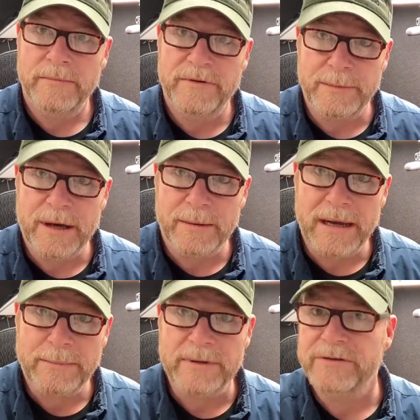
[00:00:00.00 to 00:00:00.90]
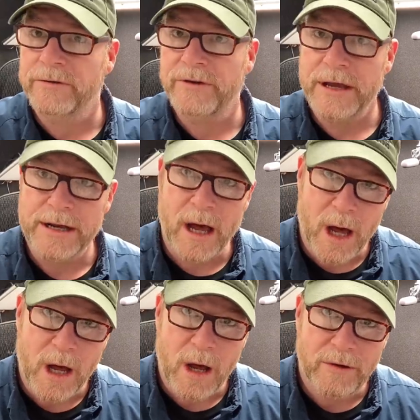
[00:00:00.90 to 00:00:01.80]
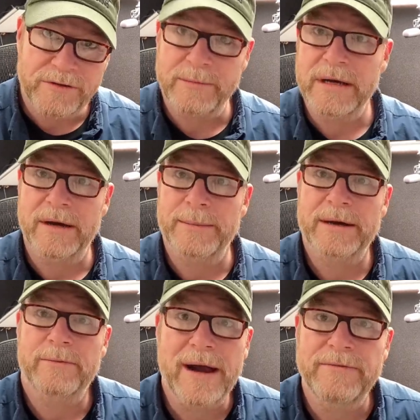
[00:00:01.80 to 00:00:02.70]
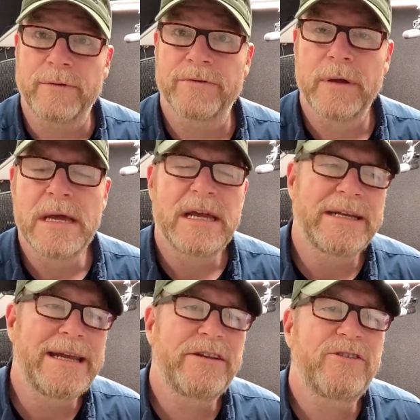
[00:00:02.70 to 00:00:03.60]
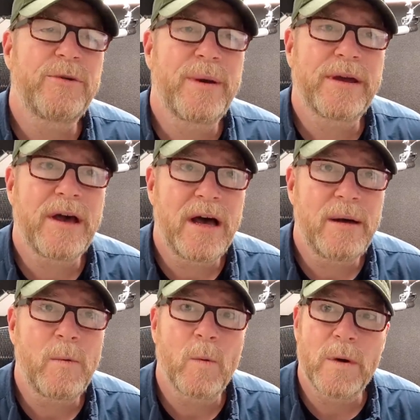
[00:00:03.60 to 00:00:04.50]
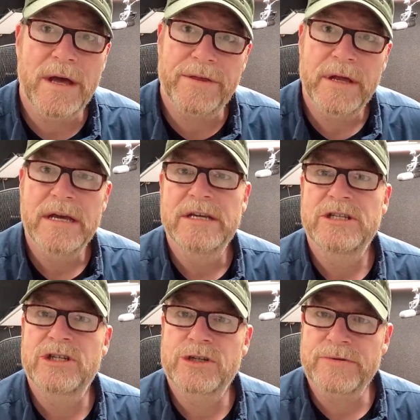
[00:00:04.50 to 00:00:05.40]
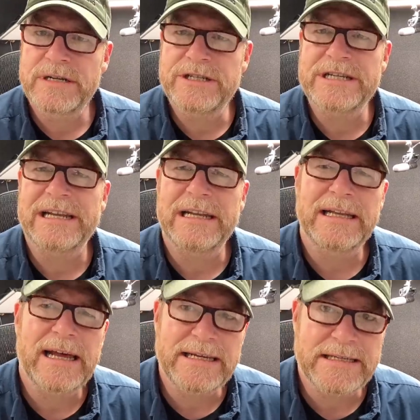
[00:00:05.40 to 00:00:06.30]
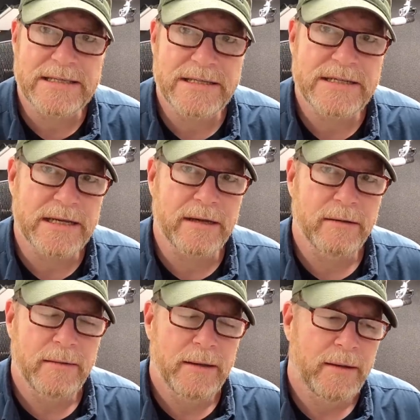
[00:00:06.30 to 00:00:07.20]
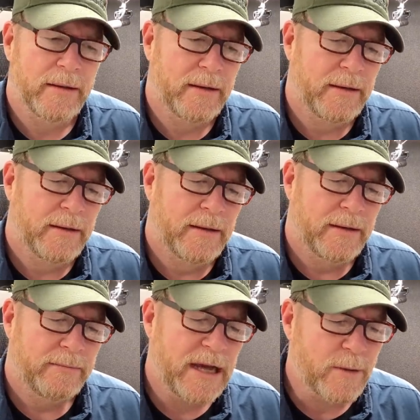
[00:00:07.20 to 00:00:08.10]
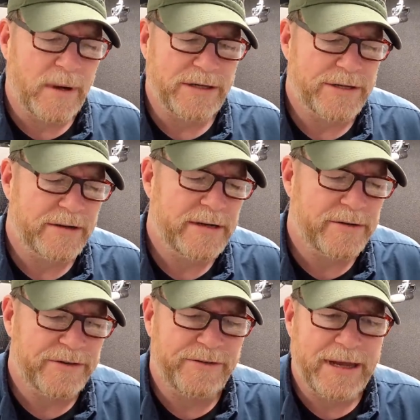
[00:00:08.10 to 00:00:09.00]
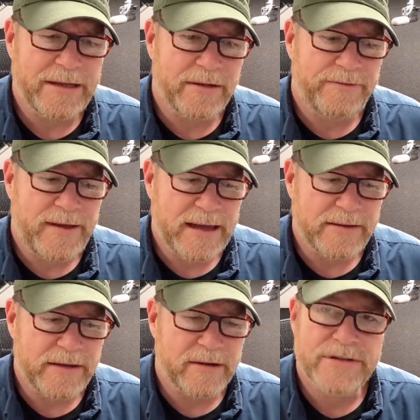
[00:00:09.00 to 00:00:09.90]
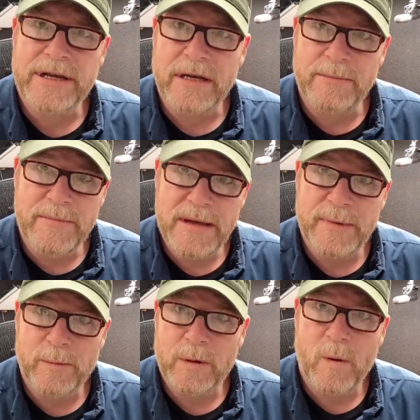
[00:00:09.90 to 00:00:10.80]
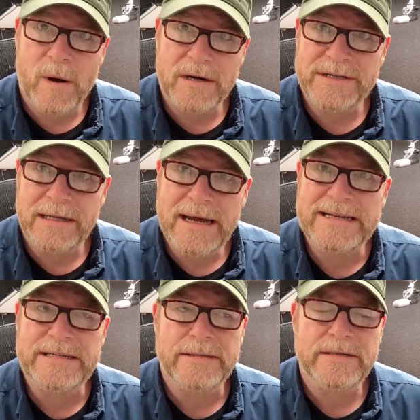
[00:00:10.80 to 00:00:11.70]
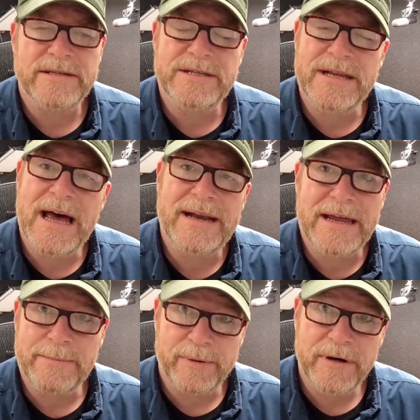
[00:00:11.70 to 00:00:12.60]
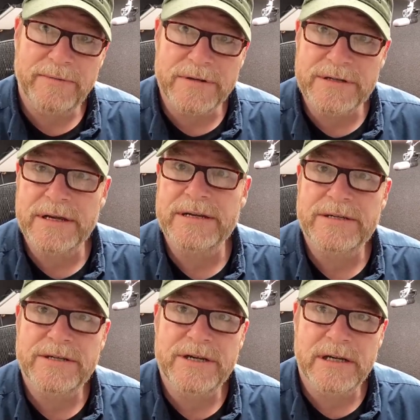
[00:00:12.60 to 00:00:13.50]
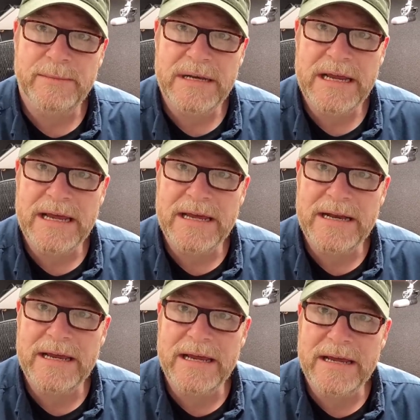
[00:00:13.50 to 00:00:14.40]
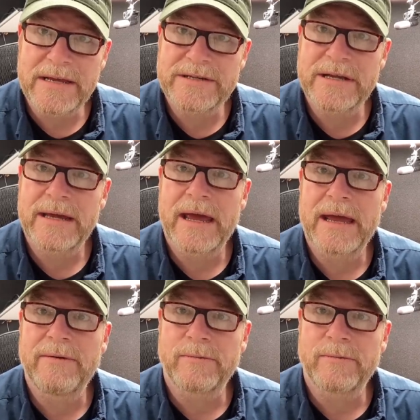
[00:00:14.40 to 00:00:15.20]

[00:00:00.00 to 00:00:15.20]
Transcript: semi-automatic pistols, and all semi-automatic rifles need to come with stringent licensing. Not quite sure I understand the fact that our Second Amendment requires a license. It's not a privilege, ladies and gentlemen. It is a